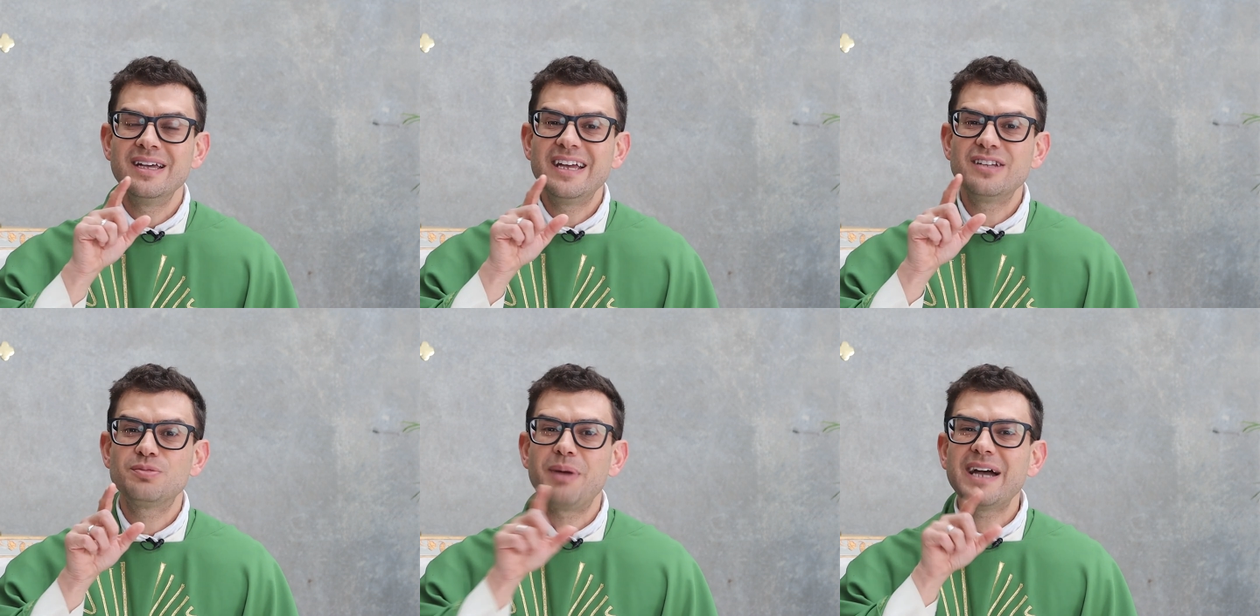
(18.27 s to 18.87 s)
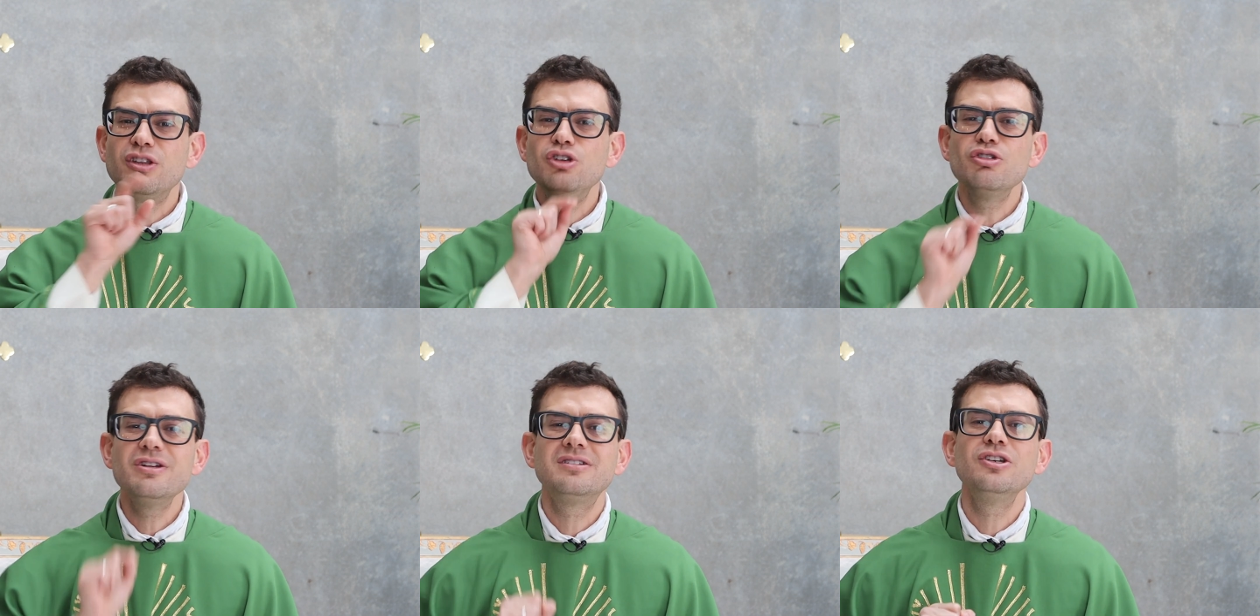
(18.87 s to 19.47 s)
it is by the
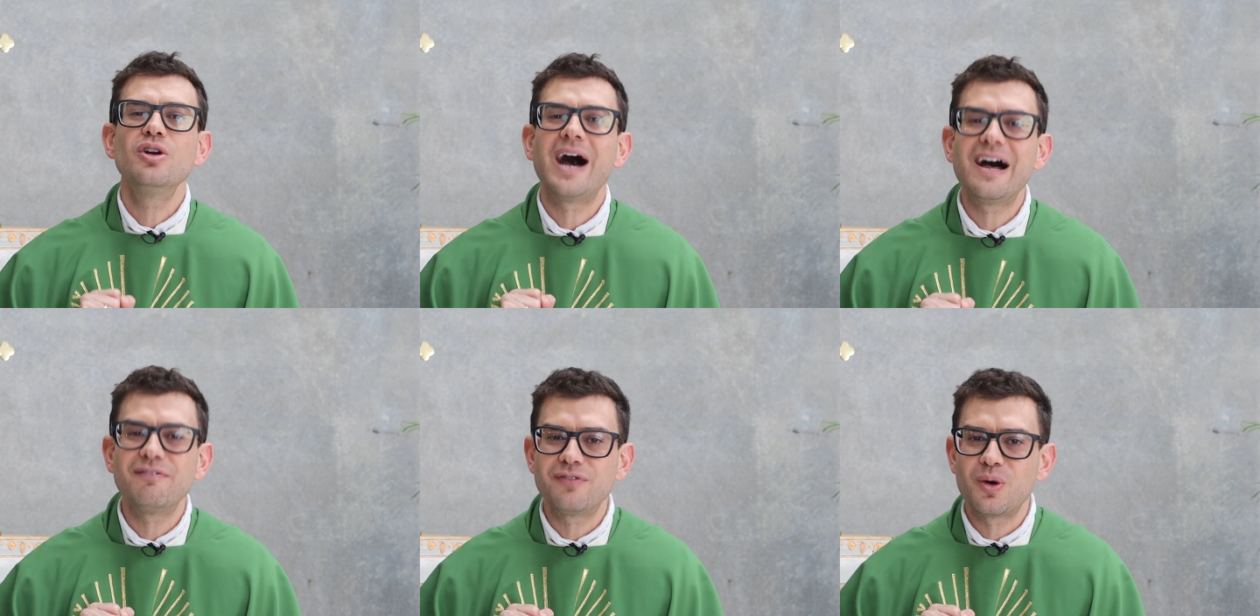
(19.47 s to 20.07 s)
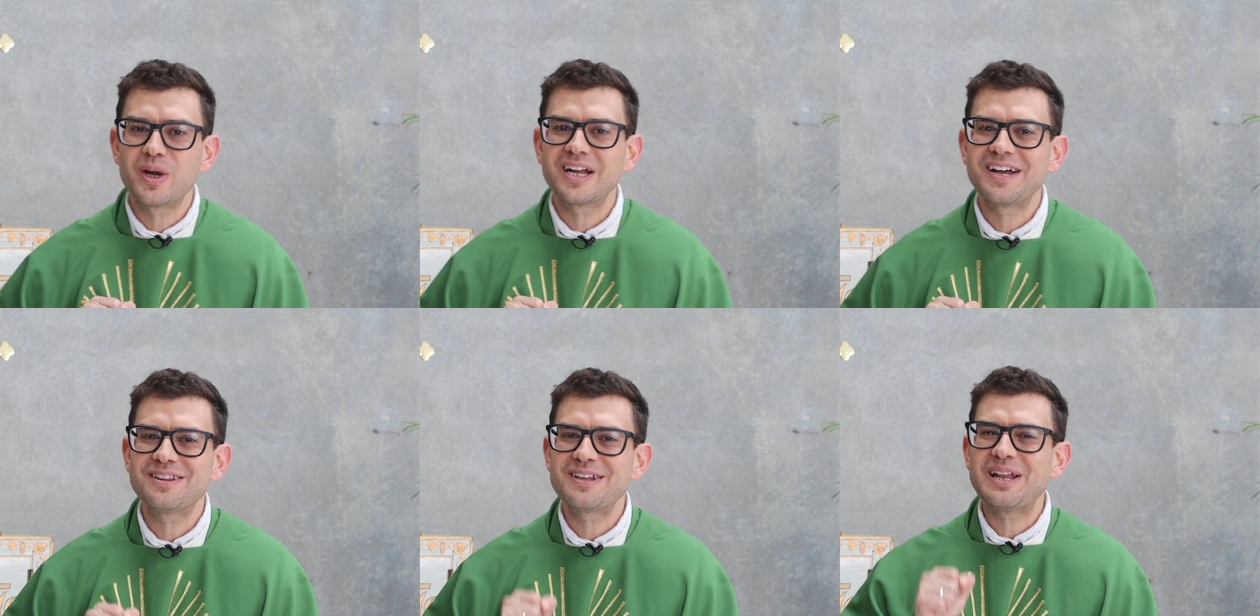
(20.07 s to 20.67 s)
unity you have for one
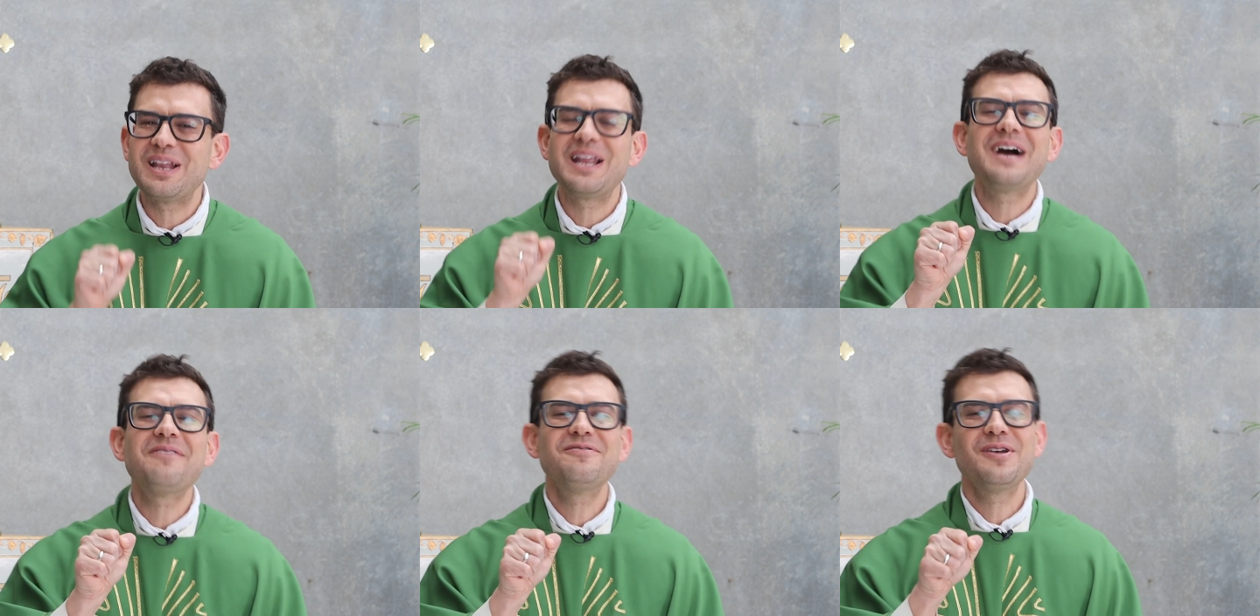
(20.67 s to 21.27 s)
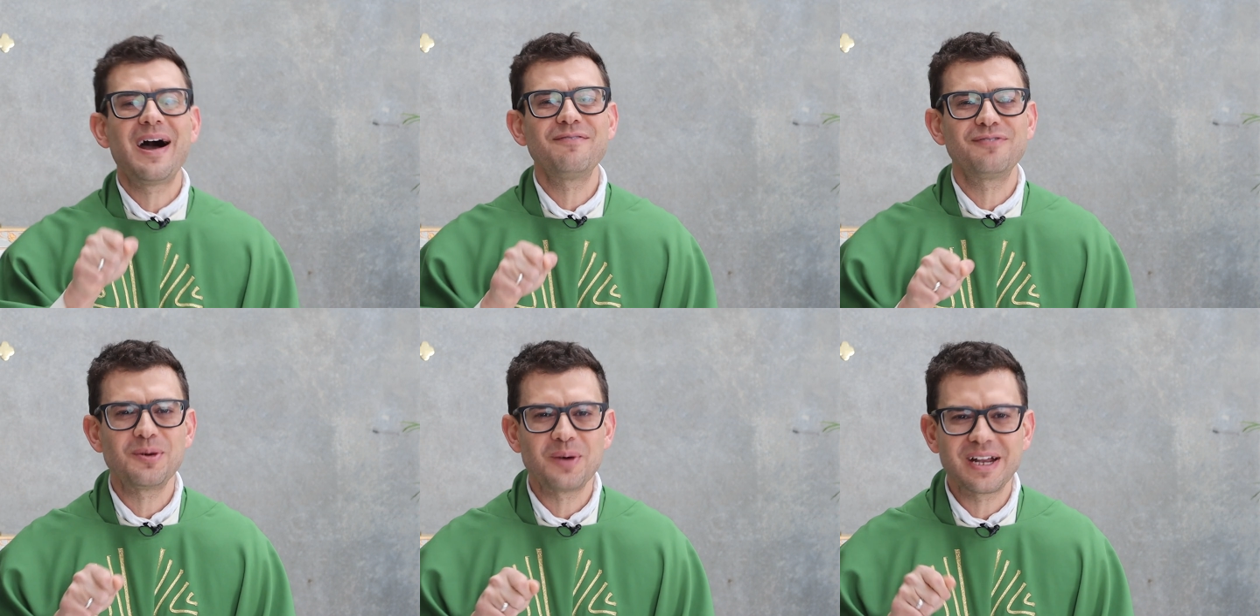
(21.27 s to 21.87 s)
another, the love you have
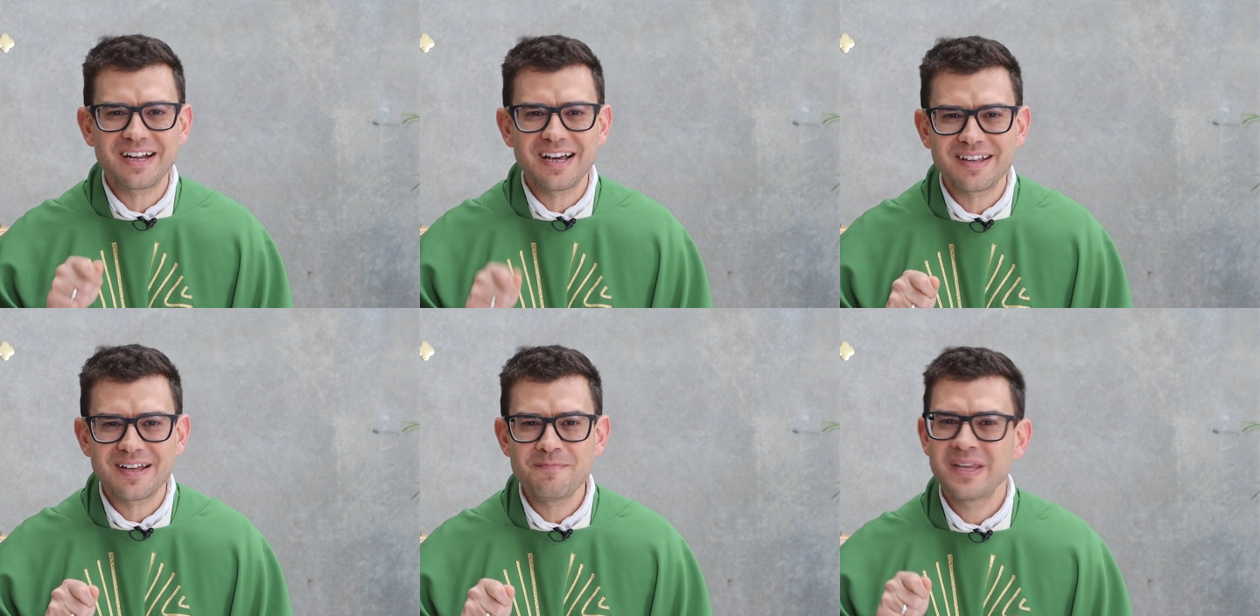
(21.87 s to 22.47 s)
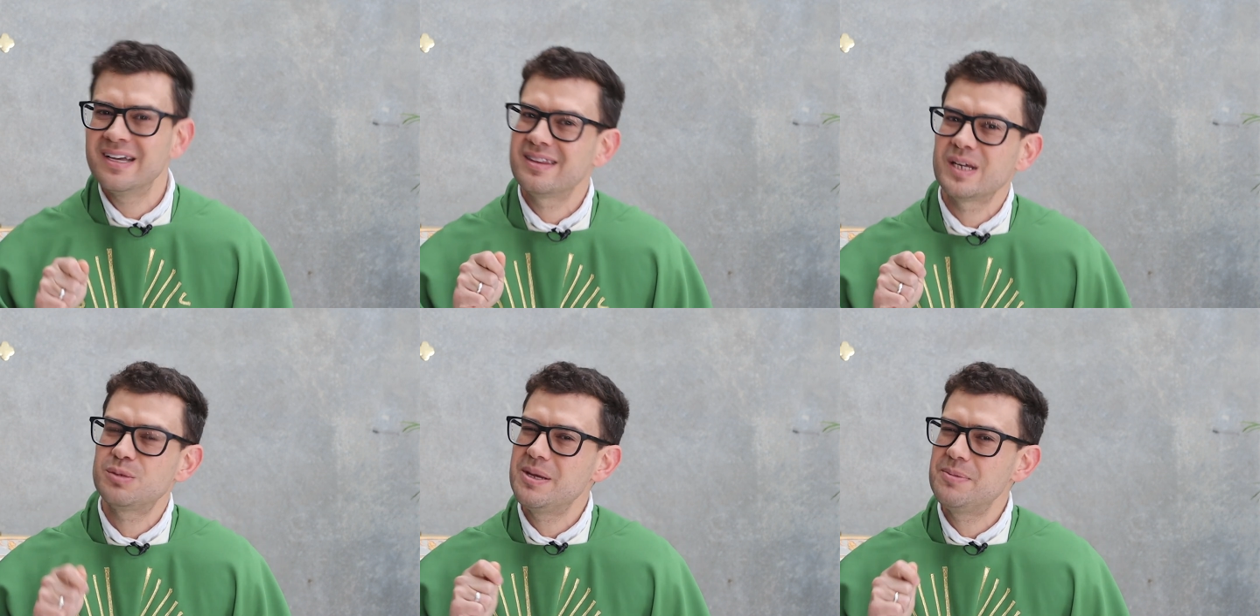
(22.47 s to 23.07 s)
for one another,
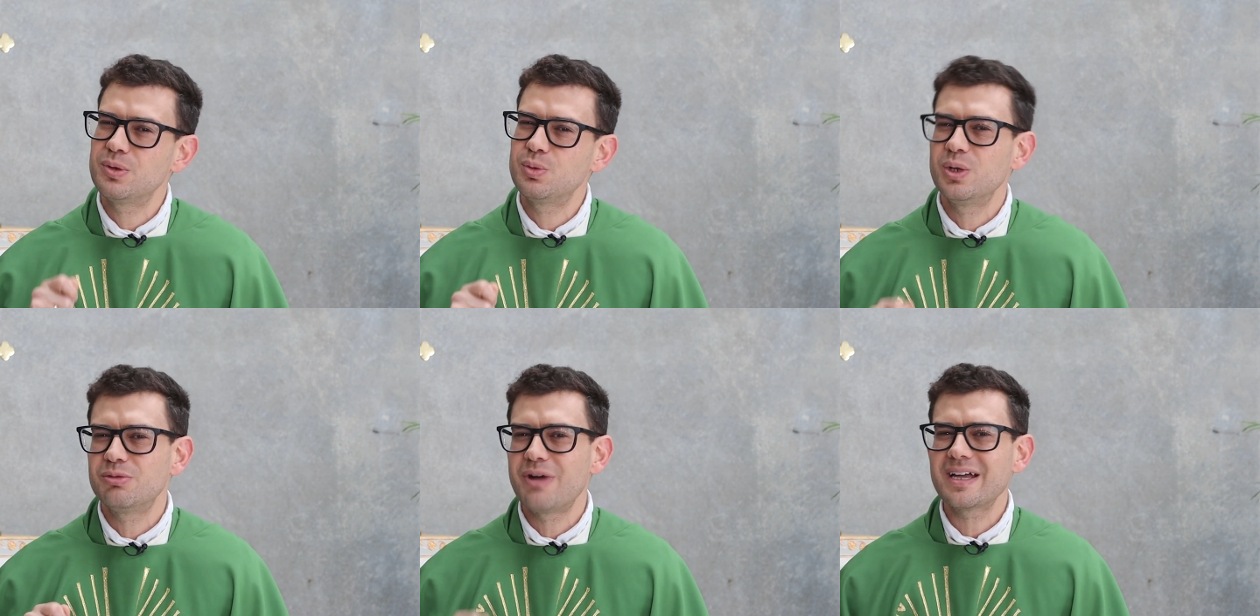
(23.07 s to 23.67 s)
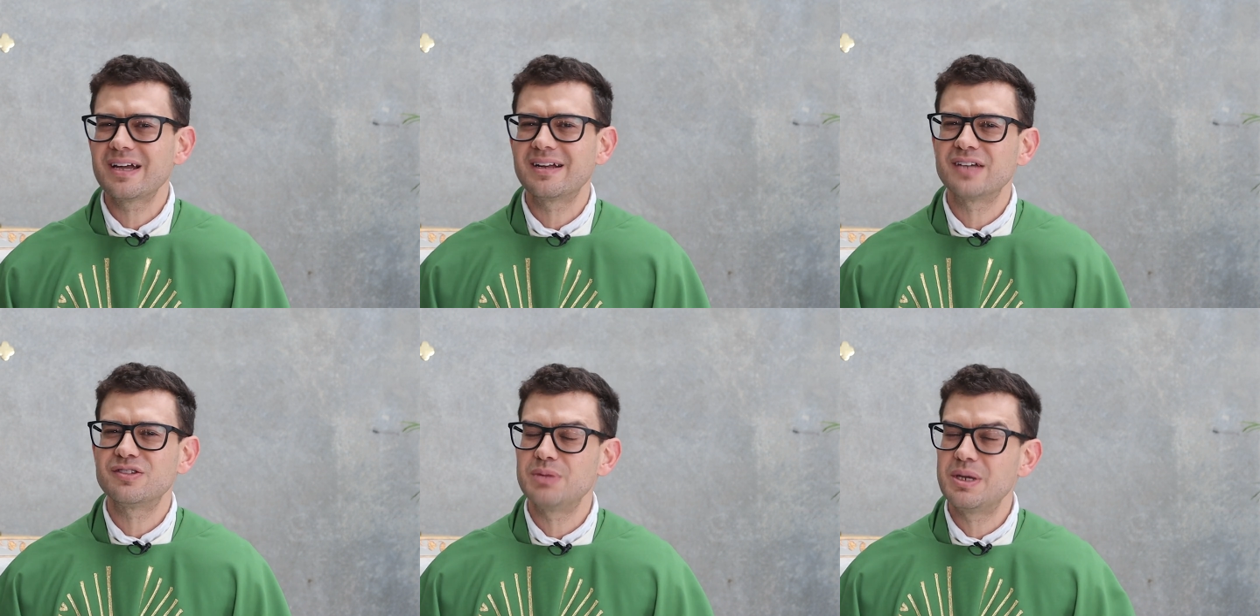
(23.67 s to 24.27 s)
that people will
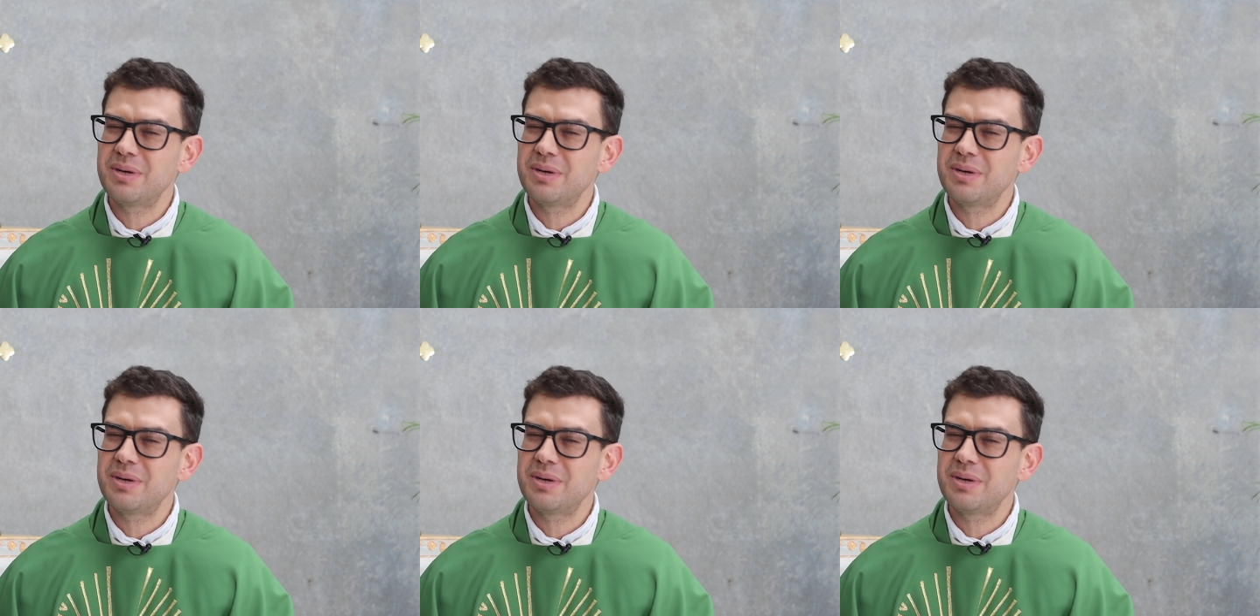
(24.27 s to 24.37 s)
recognize me.